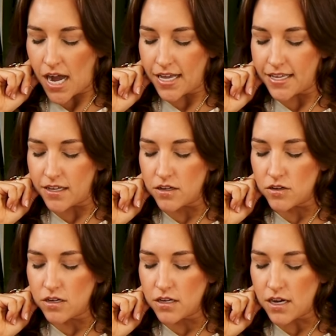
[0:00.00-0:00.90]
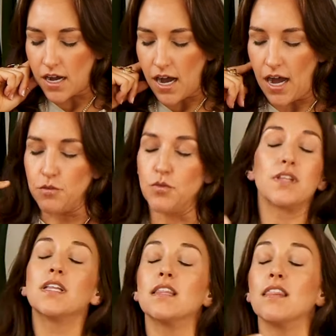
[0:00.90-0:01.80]
I
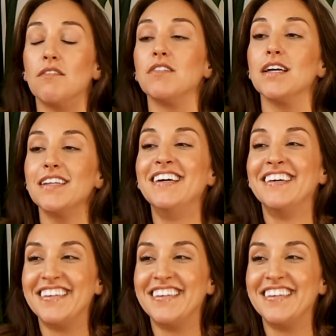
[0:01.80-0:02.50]
really love it.